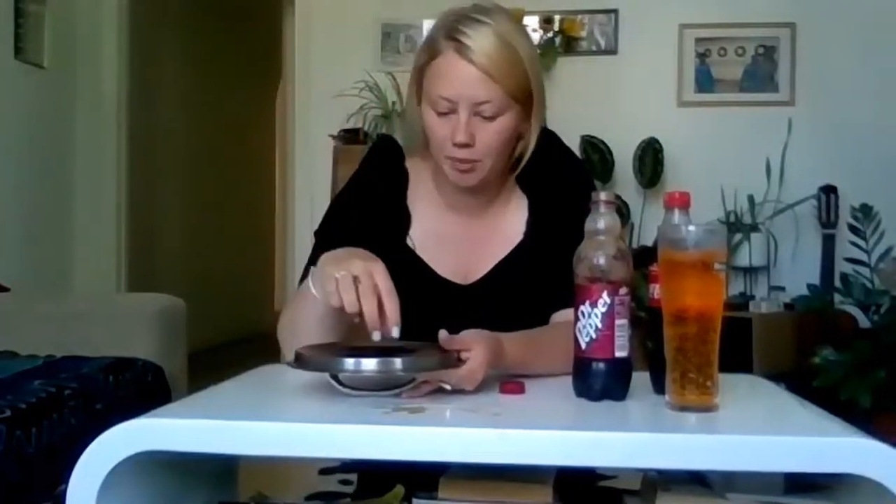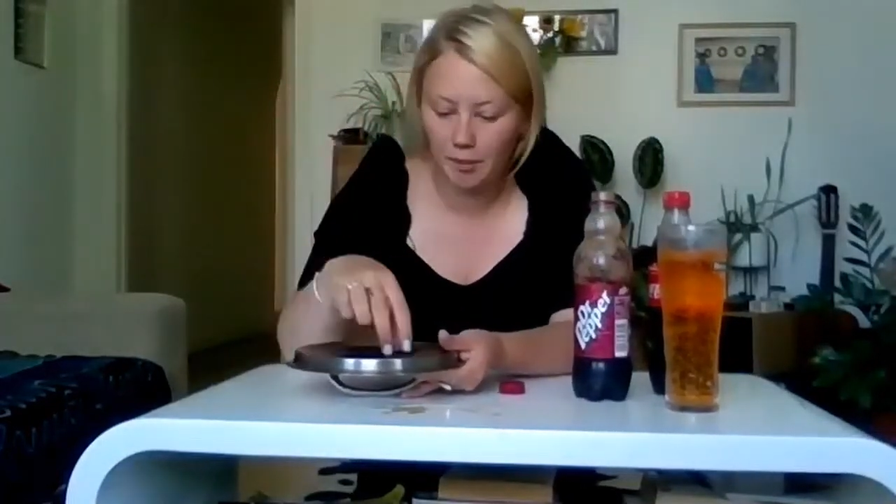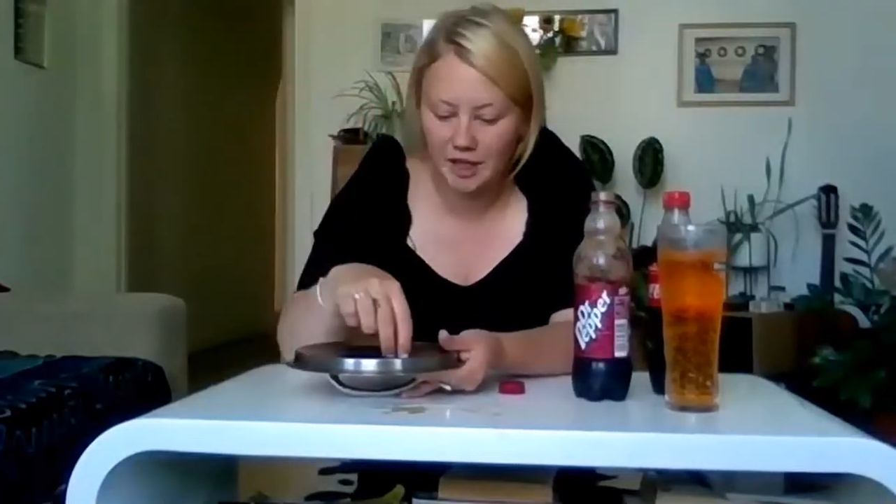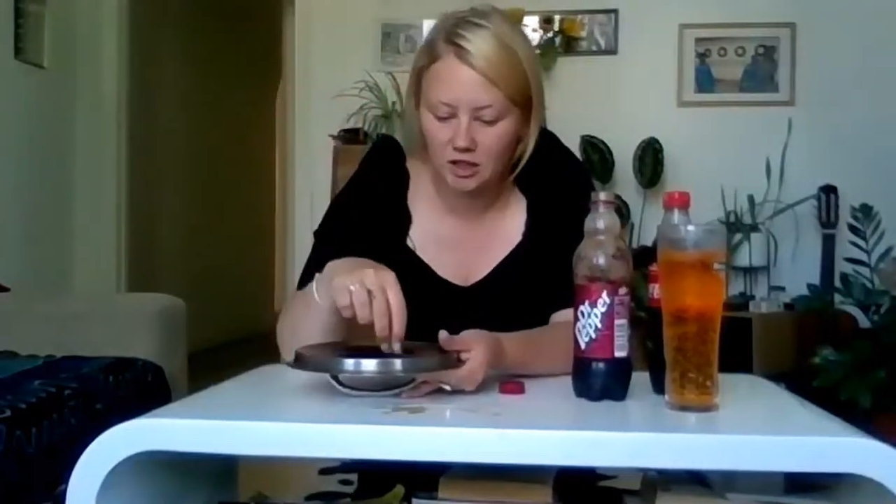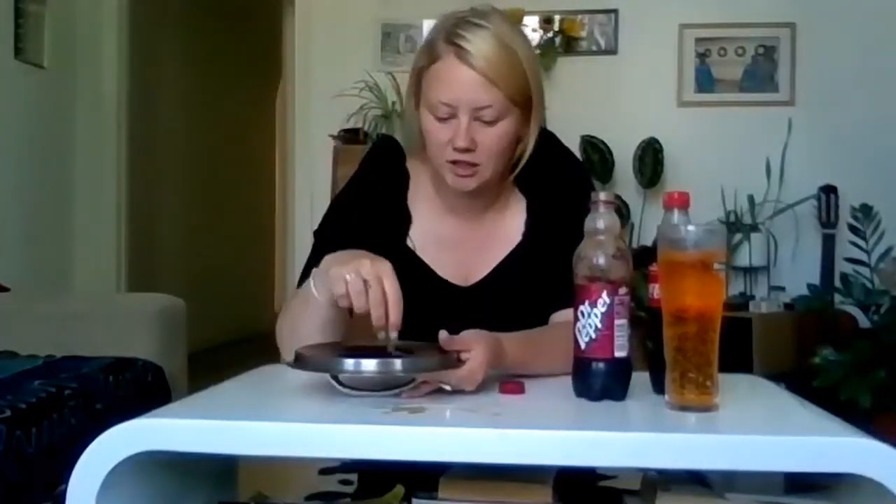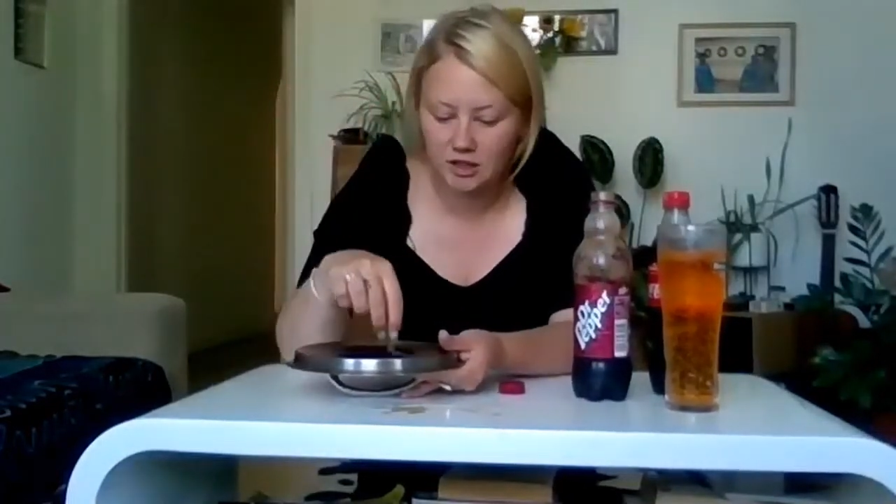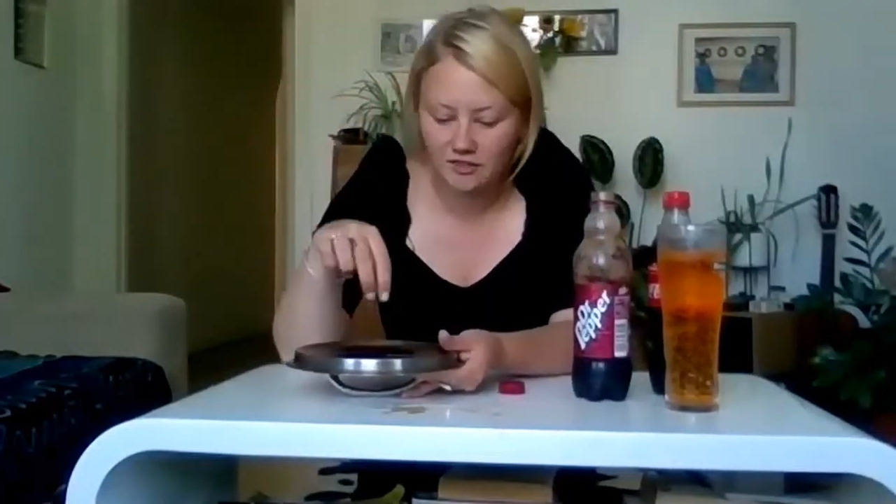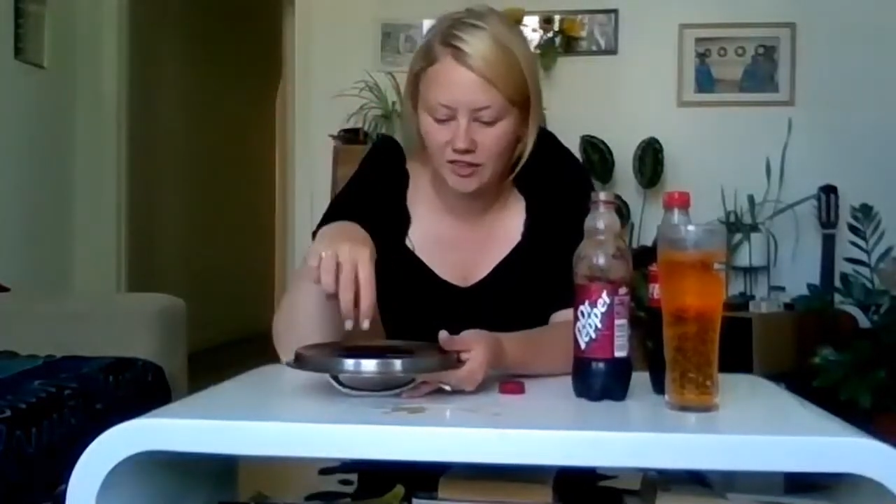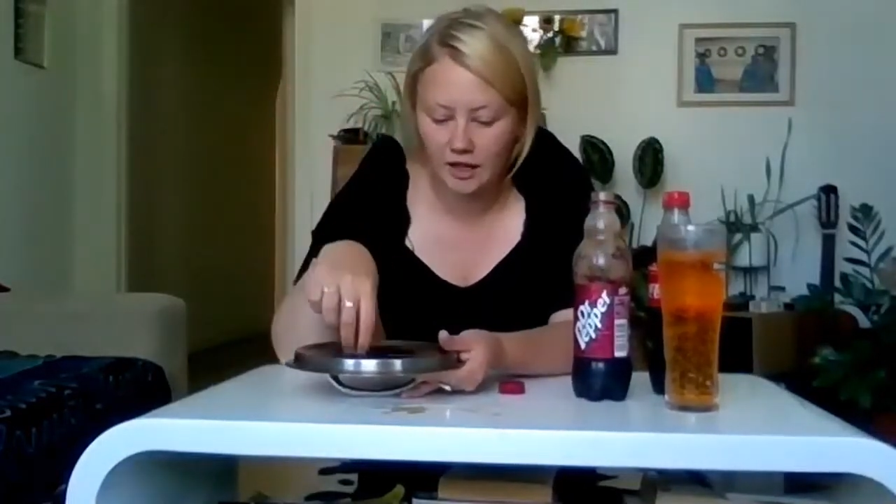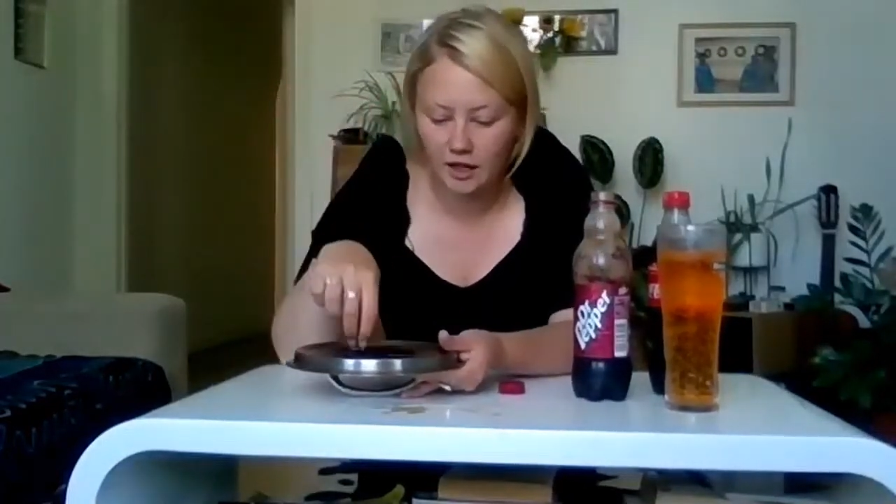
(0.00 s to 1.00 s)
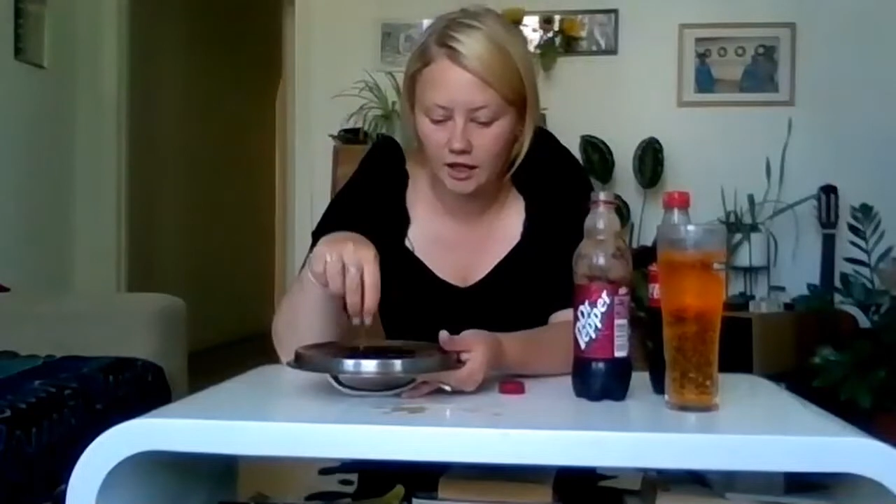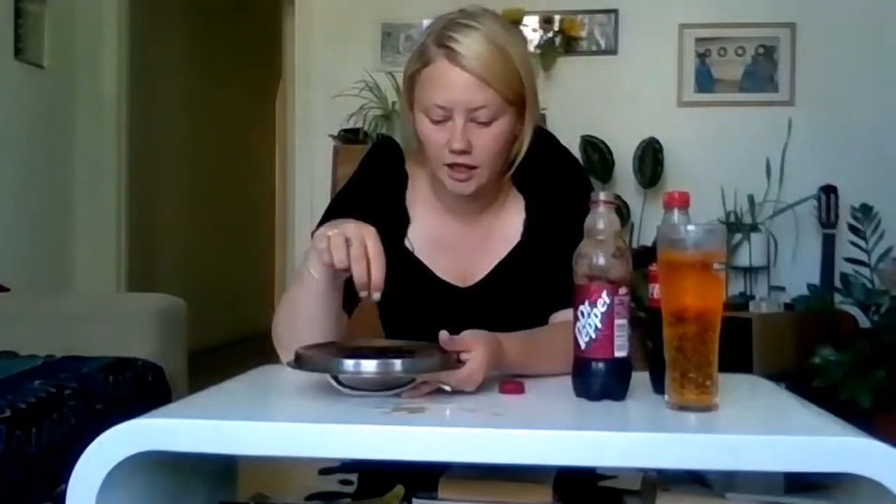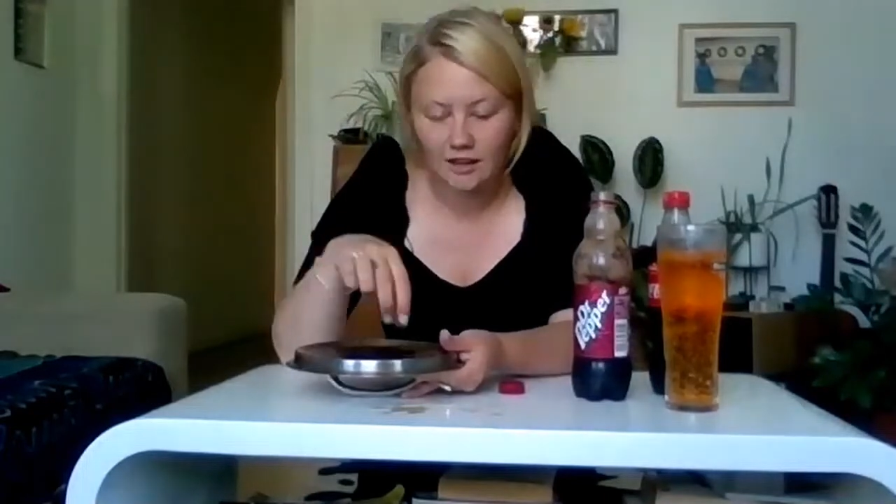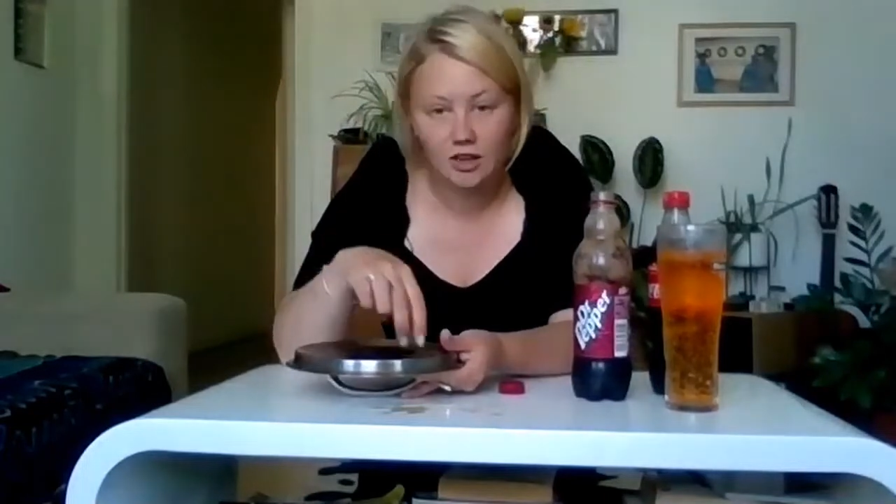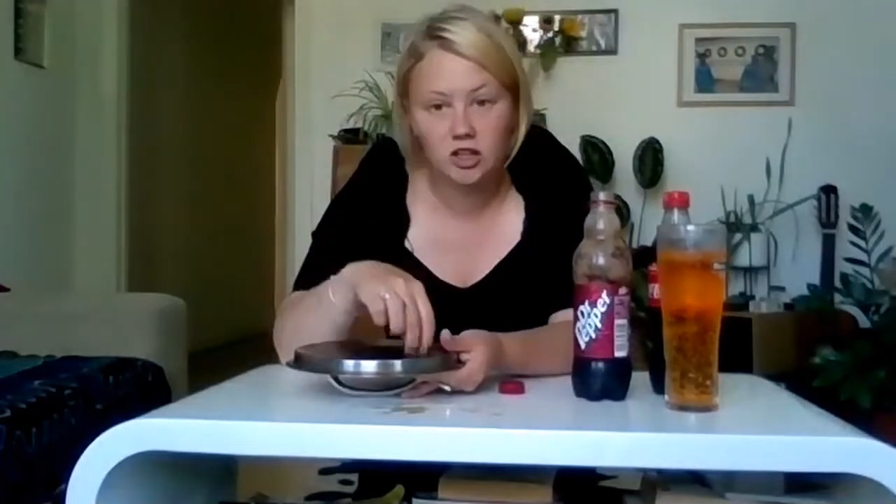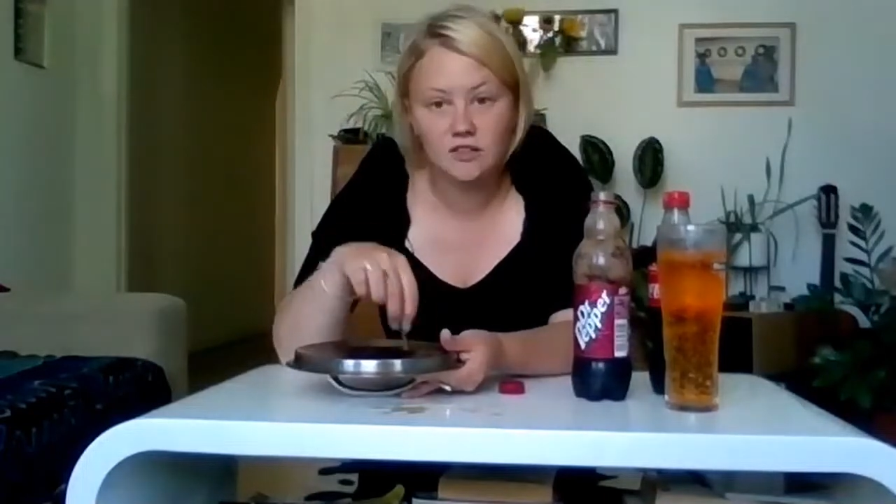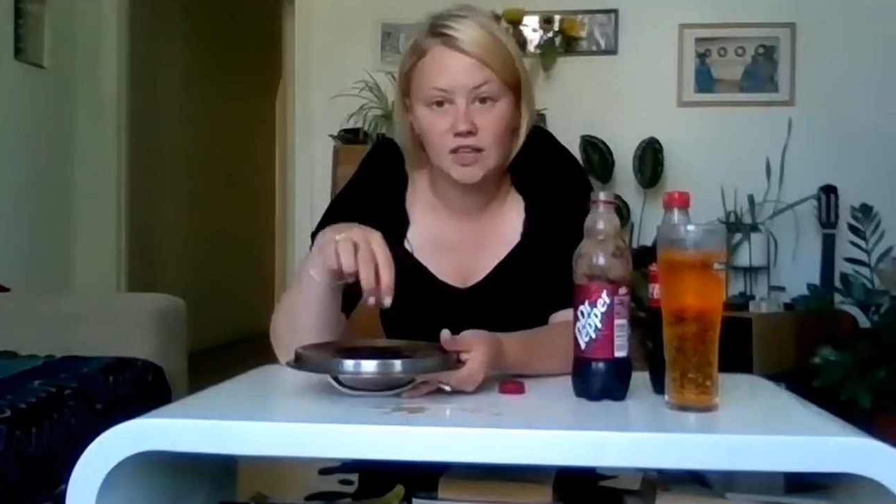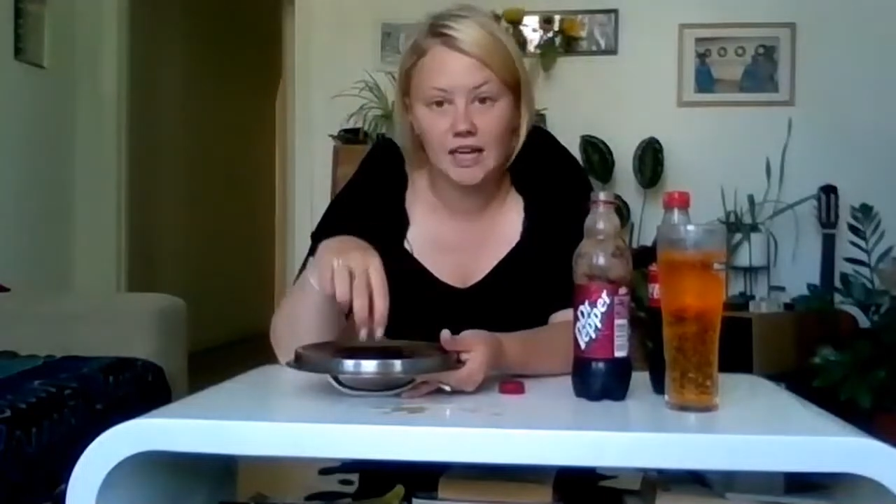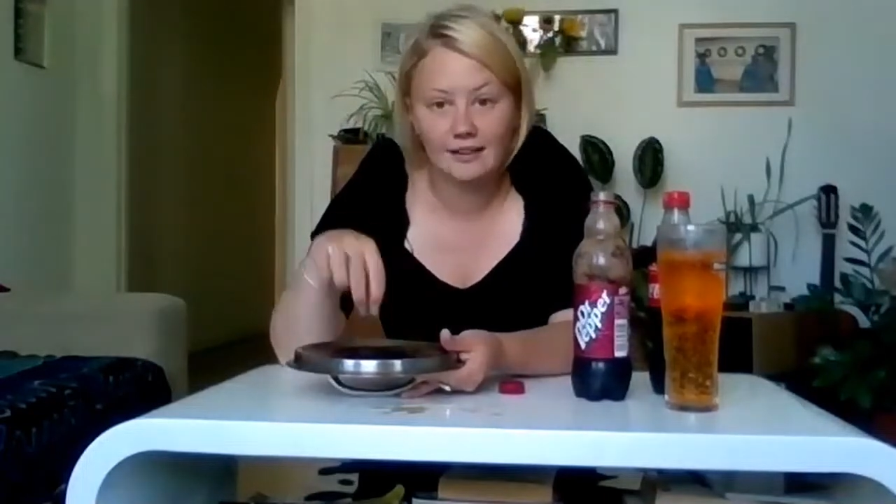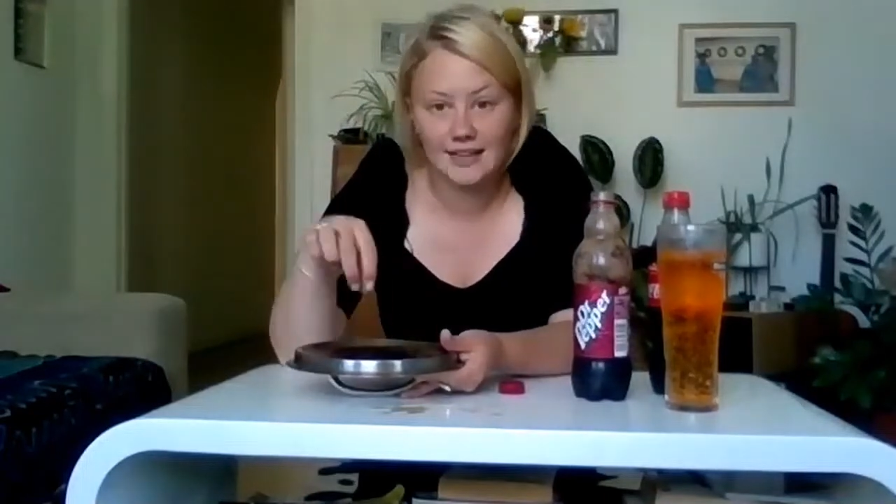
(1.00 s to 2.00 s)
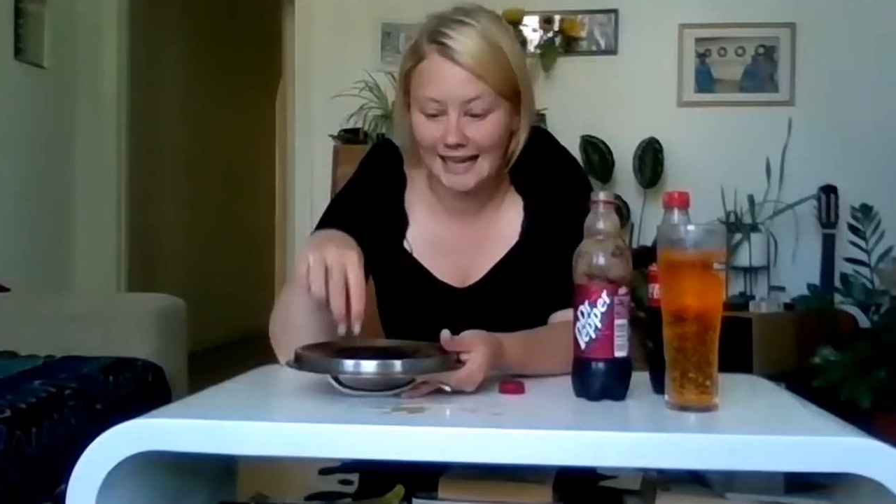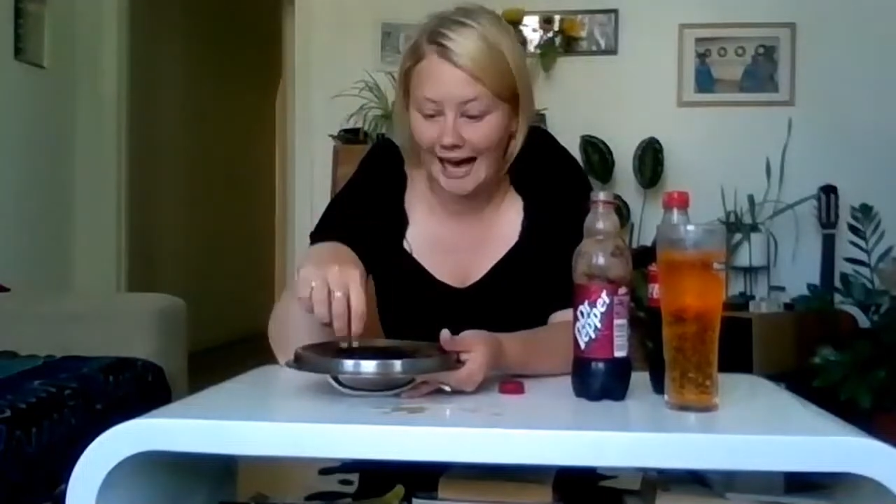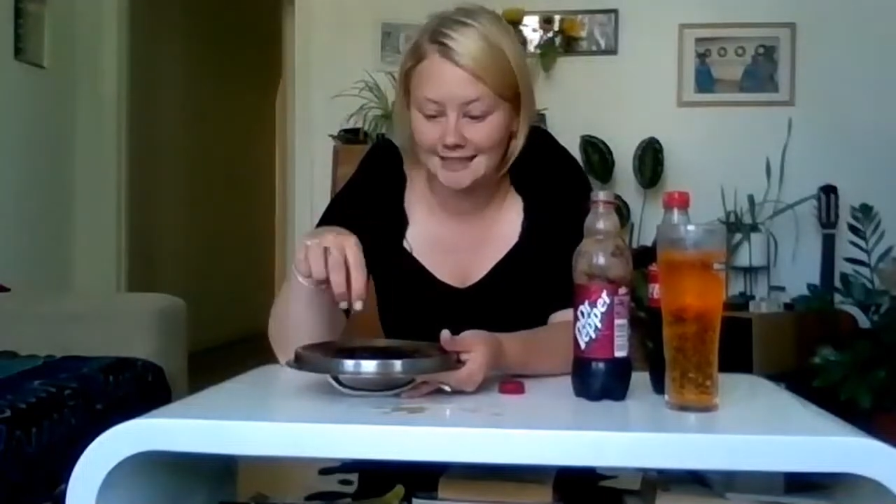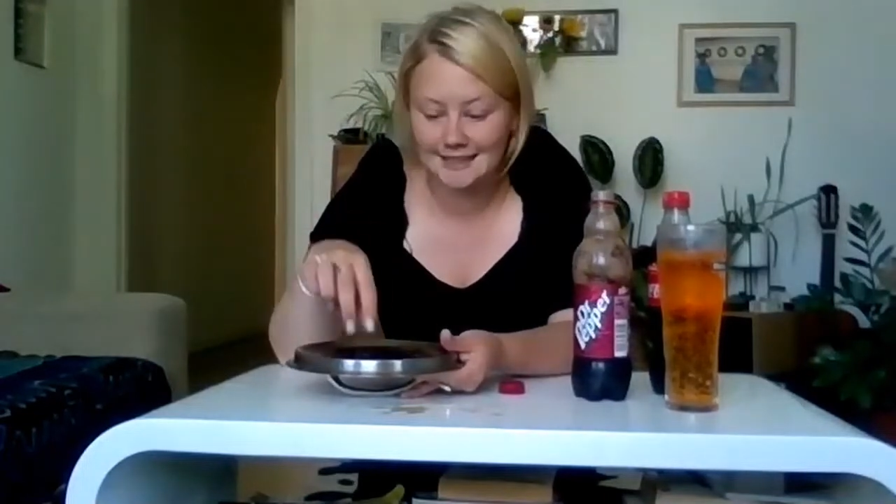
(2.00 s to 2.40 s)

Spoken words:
but because of the gas,